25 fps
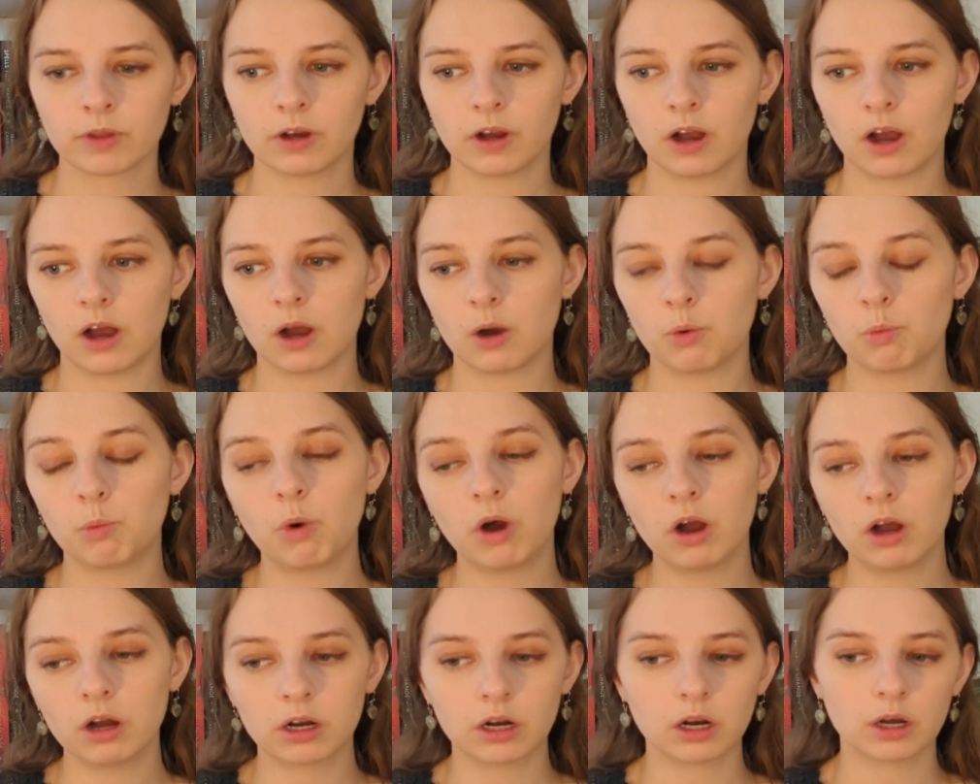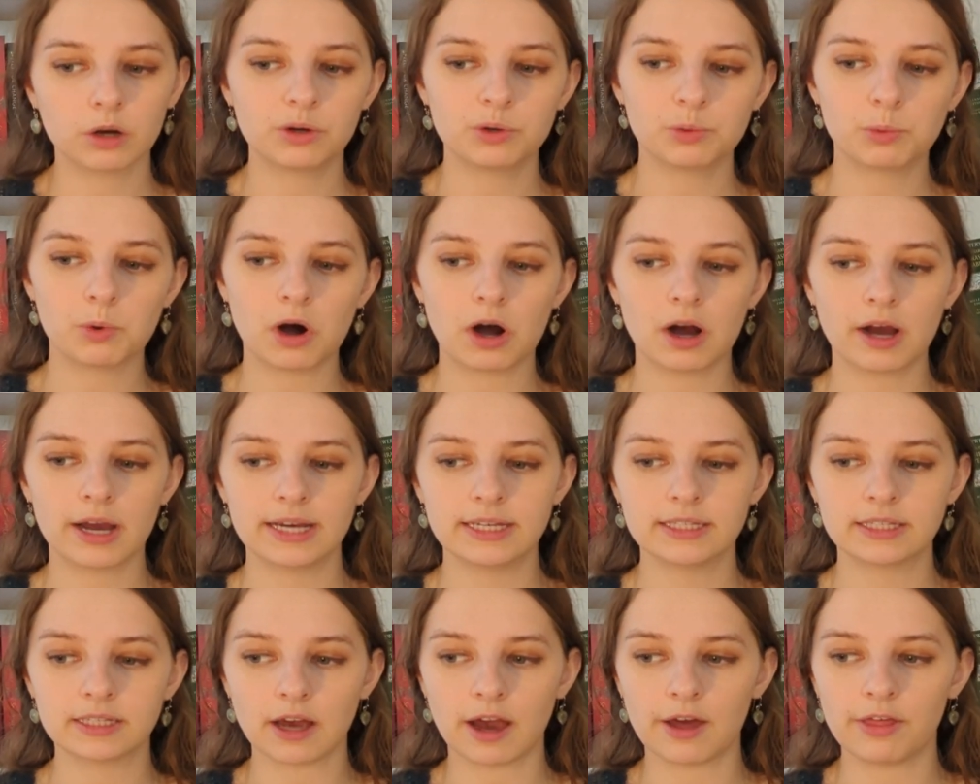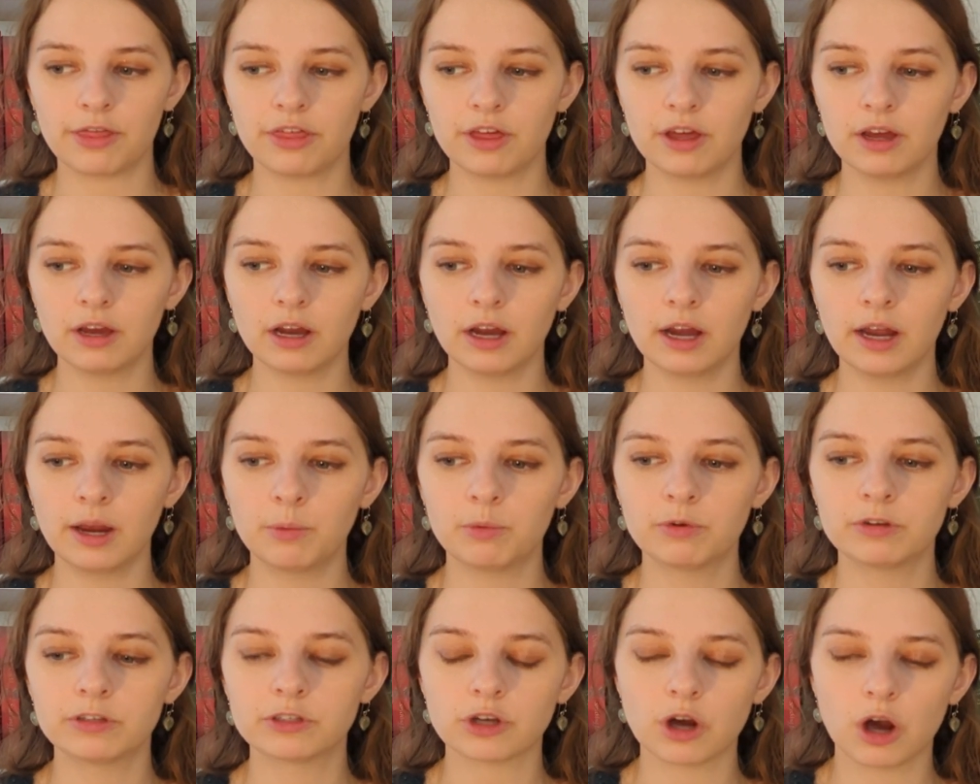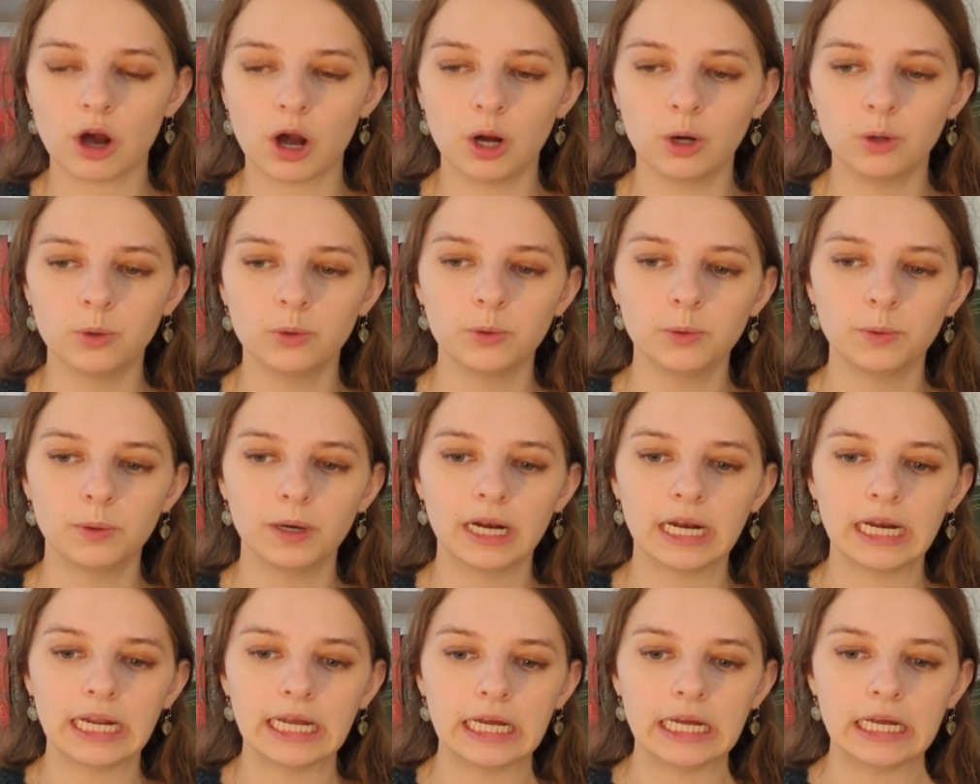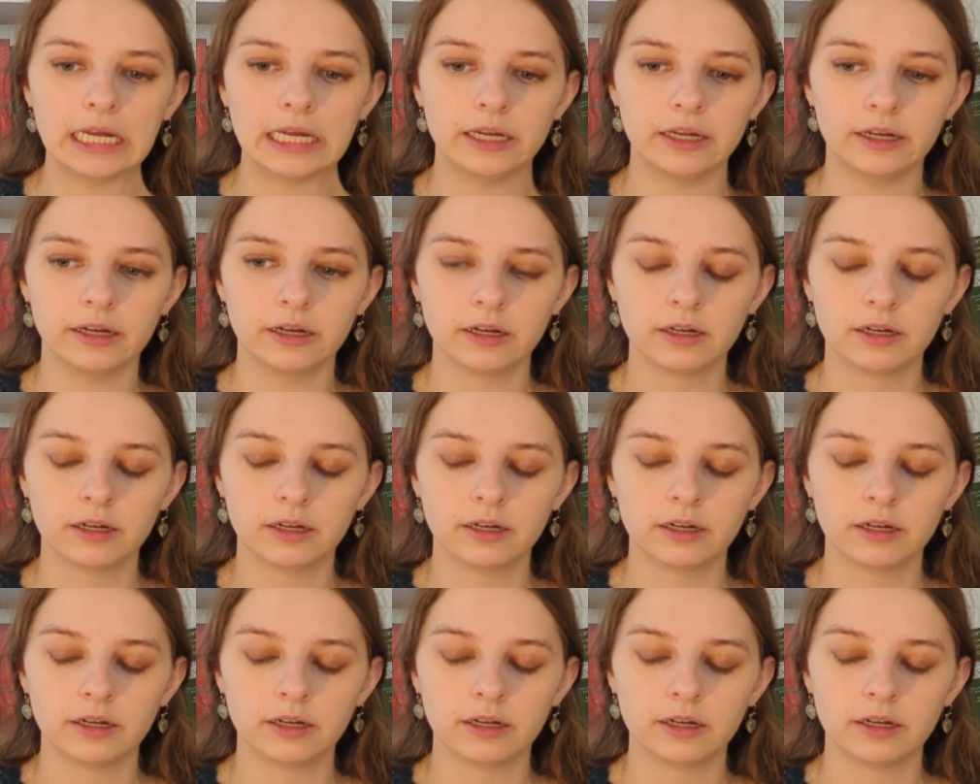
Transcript: Workload wise, I think I was only